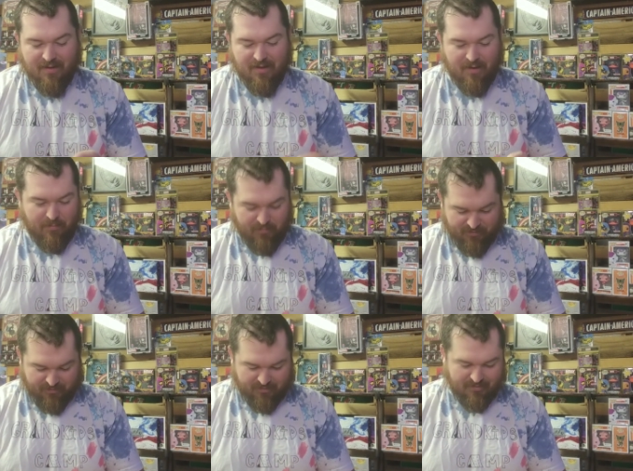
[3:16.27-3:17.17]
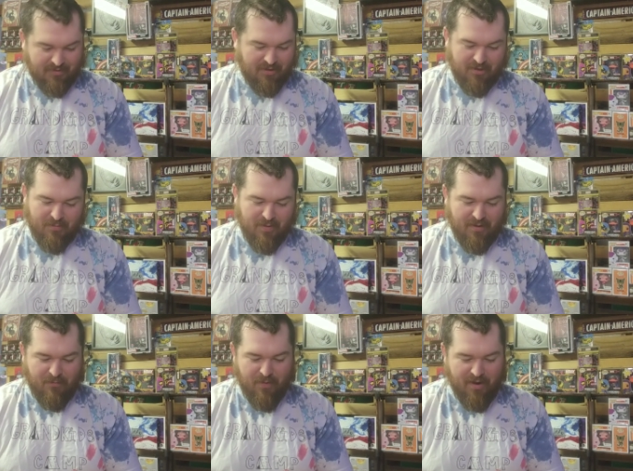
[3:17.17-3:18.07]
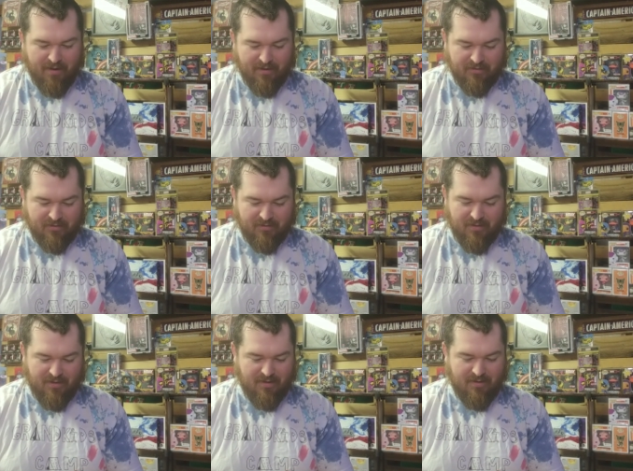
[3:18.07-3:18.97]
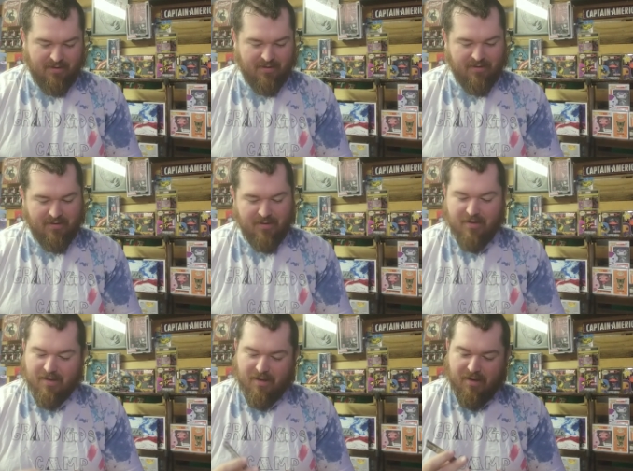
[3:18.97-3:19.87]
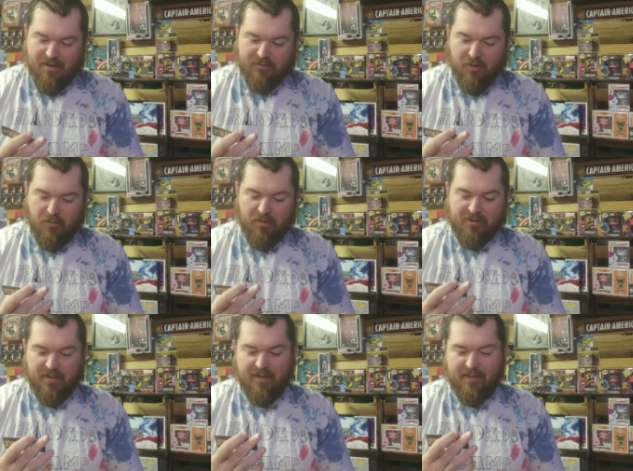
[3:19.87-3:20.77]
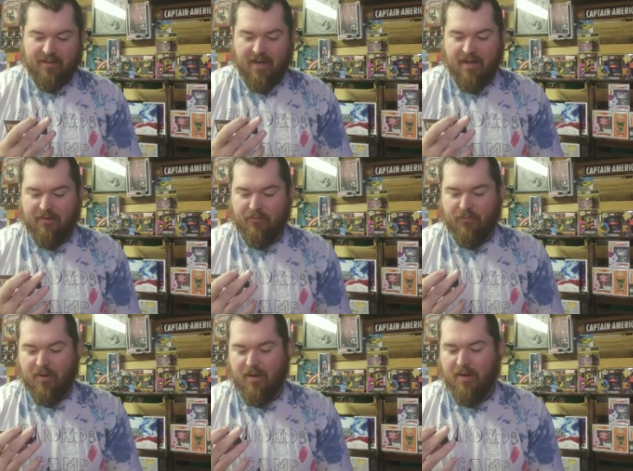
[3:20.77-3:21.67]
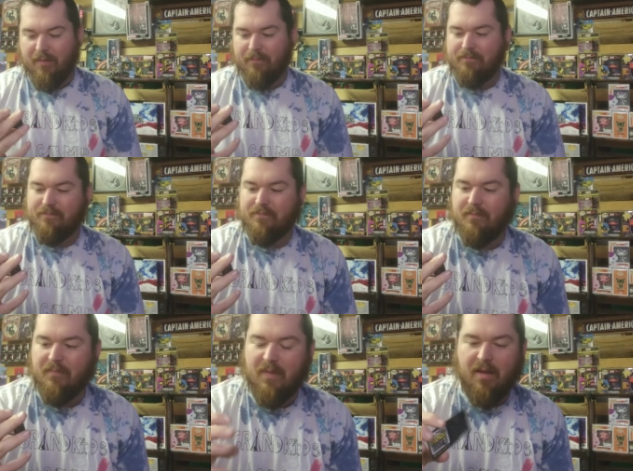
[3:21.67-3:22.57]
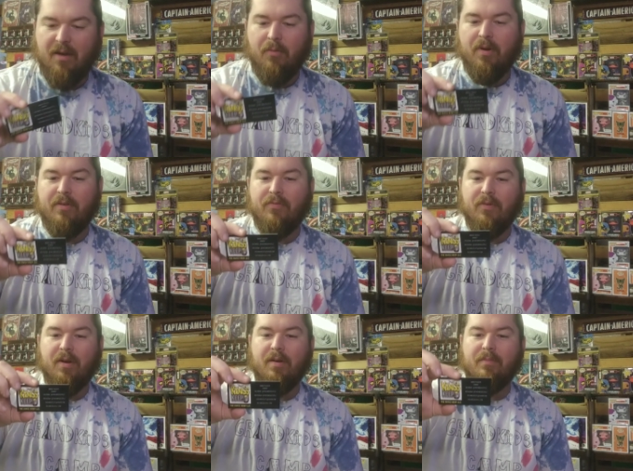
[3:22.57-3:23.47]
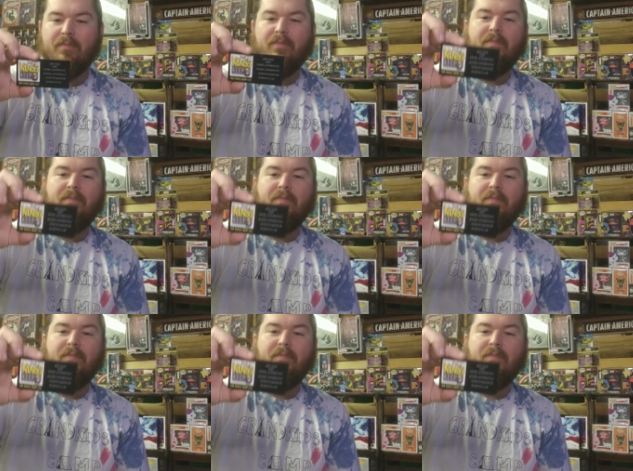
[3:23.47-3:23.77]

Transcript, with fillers: Um, let's. Oh man, Wayne, that's. Oh, so it looks like he got it from, uh, won it from